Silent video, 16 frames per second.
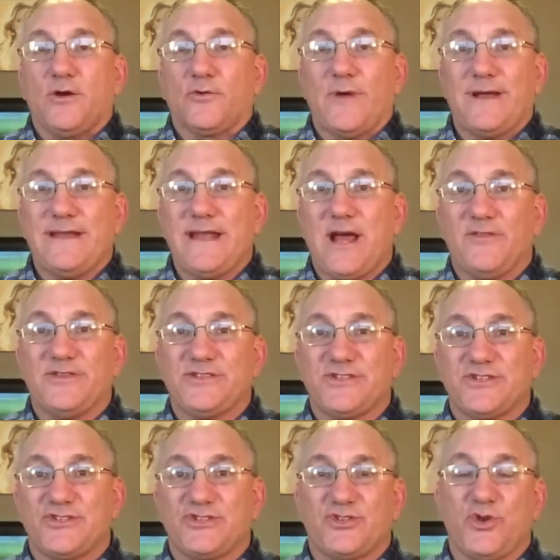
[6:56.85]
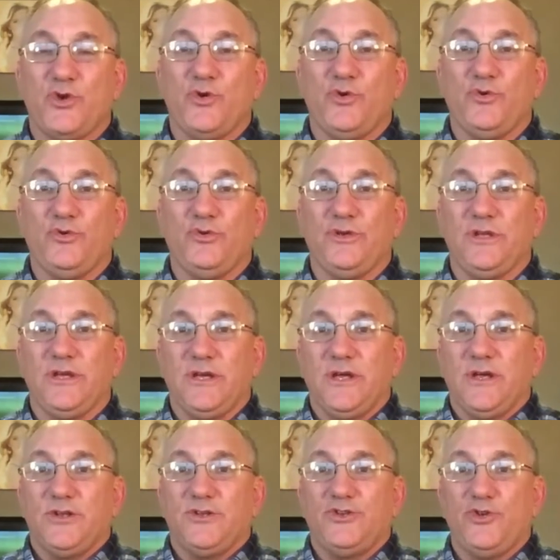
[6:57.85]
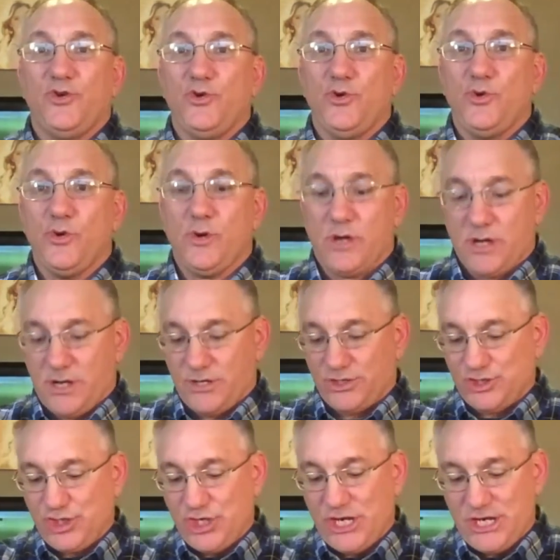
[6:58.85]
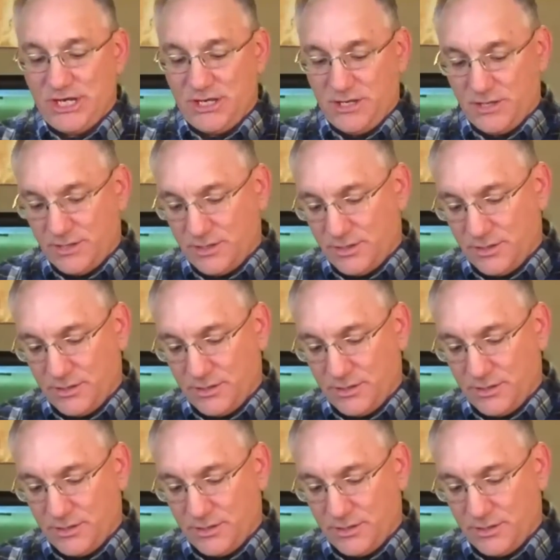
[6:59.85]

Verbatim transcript: Right now this is tuned to uh, G,